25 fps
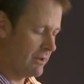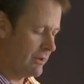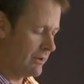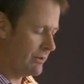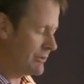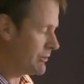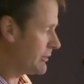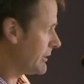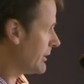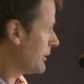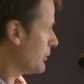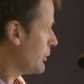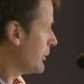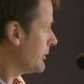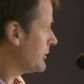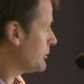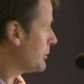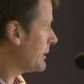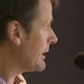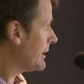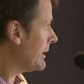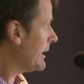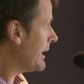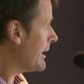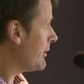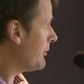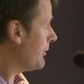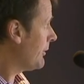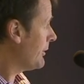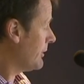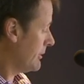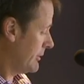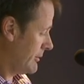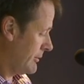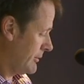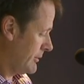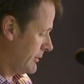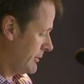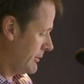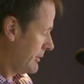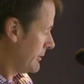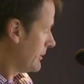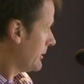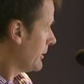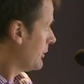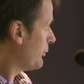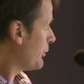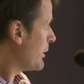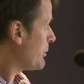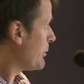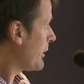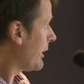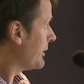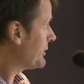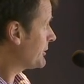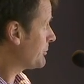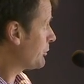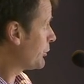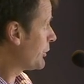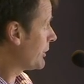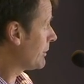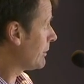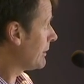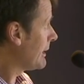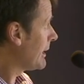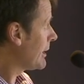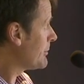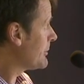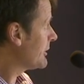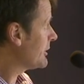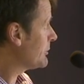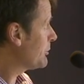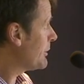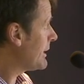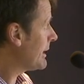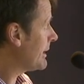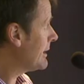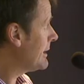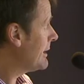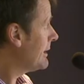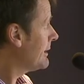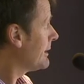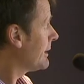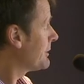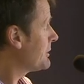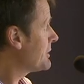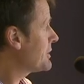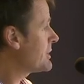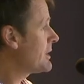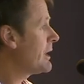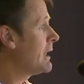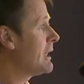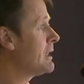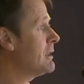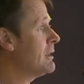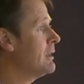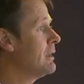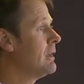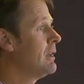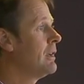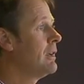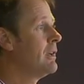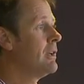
So in other words, we can have, if we must, brittle elements back here down the chain,